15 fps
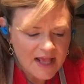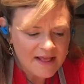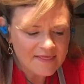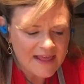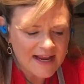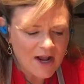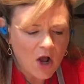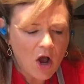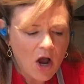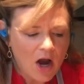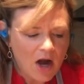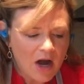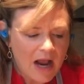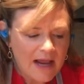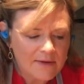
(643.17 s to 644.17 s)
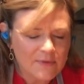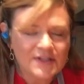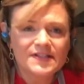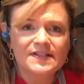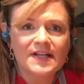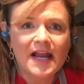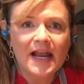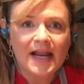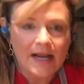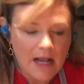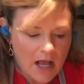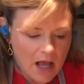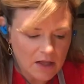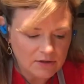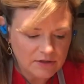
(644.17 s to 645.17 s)
They are, I would say,
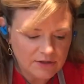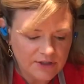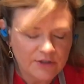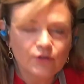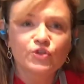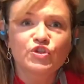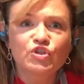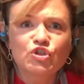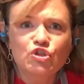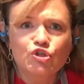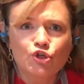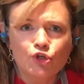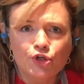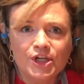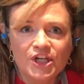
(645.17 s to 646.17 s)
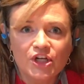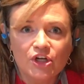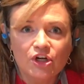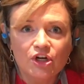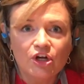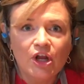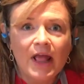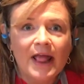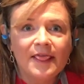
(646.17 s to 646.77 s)
a little sturdier